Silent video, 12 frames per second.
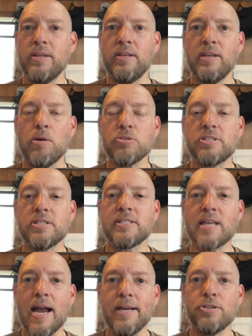And that was
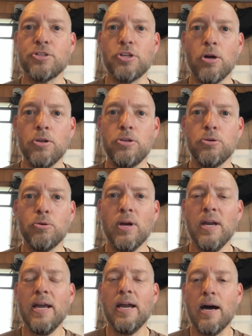designed to show you
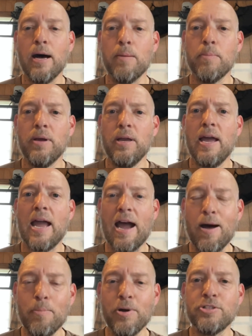
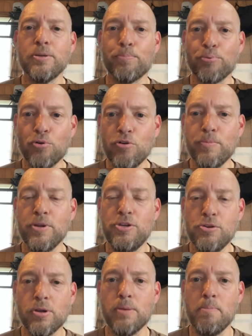how much improvement
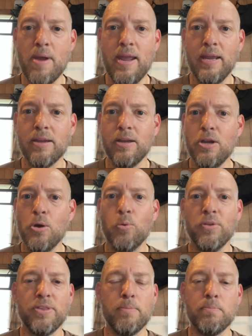you can make
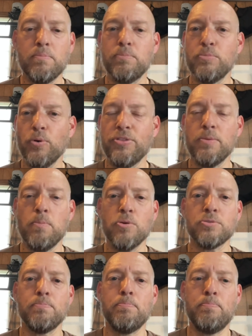with the, with the
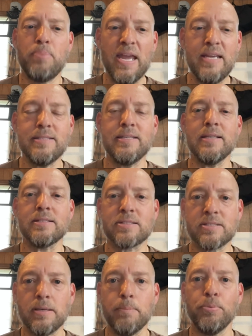most basic,
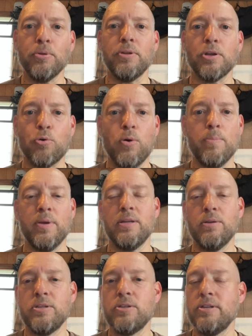simple equipment.
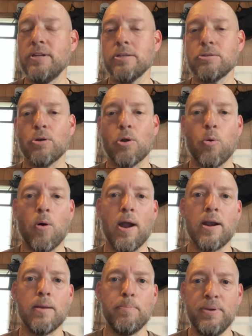It, it doesn't
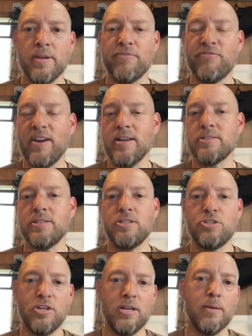require a big fancy
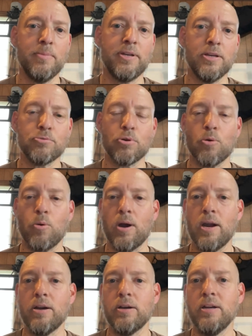gym. It doesn't
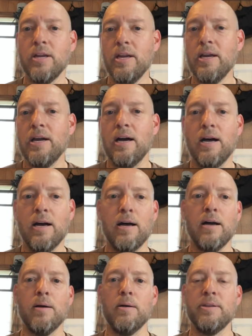require
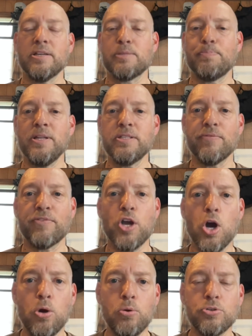uh, an expensive
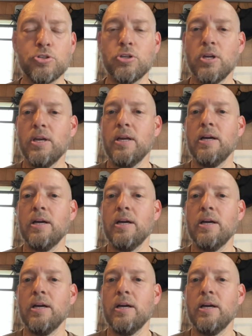coach.